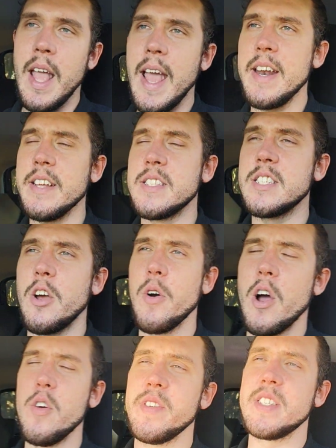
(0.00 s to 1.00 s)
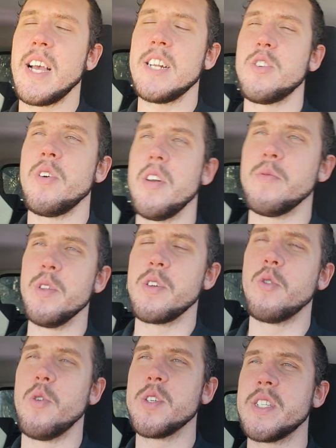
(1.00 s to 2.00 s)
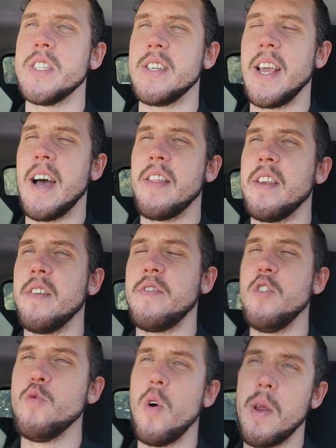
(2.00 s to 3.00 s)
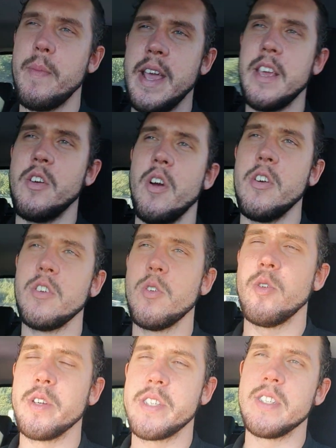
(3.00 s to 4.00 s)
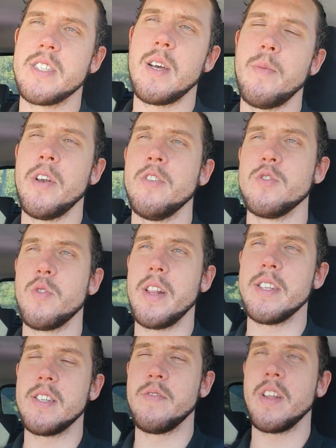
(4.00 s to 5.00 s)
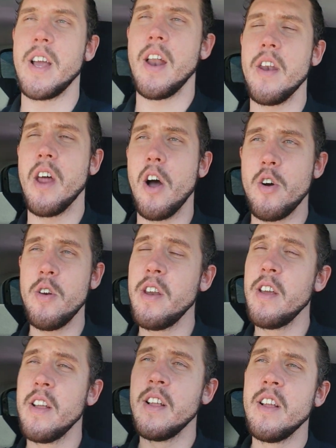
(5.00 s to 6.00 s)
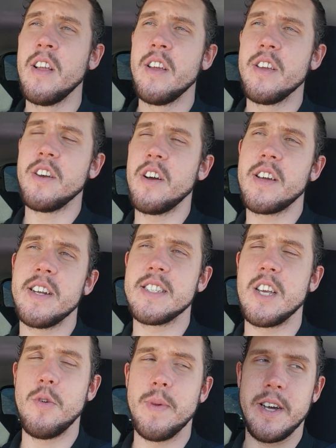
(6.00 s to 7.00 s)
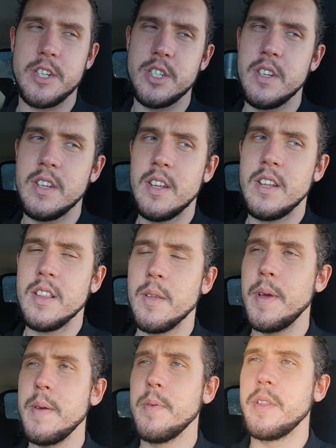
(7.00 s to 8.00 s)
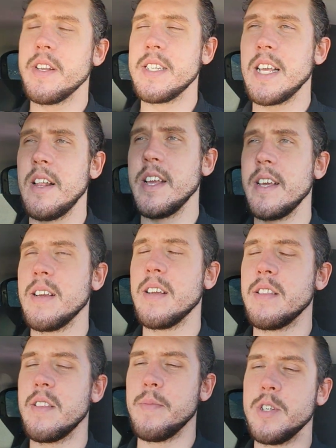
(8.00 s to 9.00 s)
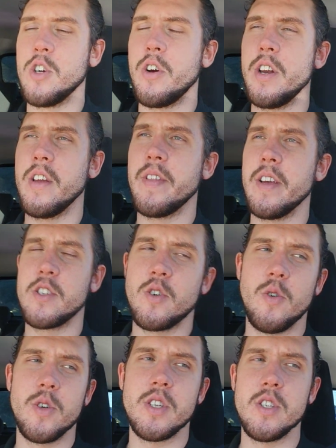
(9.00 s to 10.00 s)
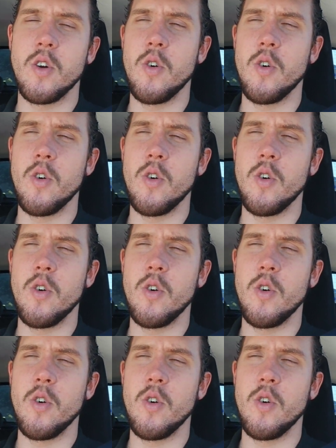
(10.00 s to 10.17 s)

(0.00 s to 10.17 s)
And it's so oversaturated with courses now that if you want to make your own course as someone who's relatively unknown, you're not going to sell much. The people that are selling the majority of those courses